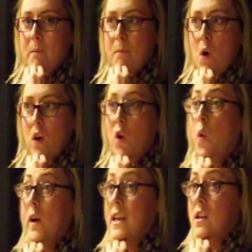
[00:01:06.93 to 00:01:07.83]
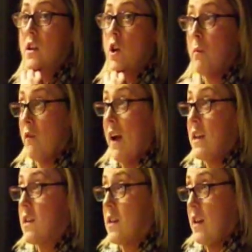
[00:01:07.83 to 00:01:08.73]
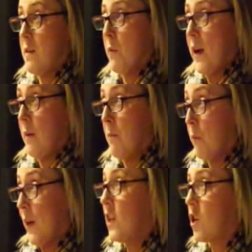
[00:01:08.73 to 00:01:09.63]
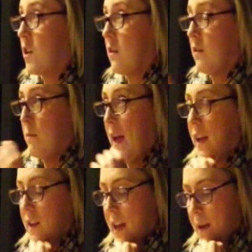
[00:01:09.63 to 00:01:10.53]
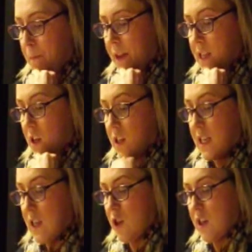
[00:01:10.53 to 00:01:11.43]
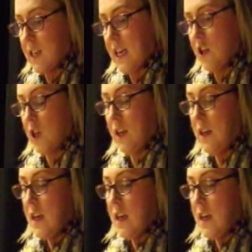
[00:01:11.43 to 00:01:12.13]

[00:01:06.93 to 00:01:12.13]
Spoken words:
Martin Corey's human rights is being breached by his continued detention.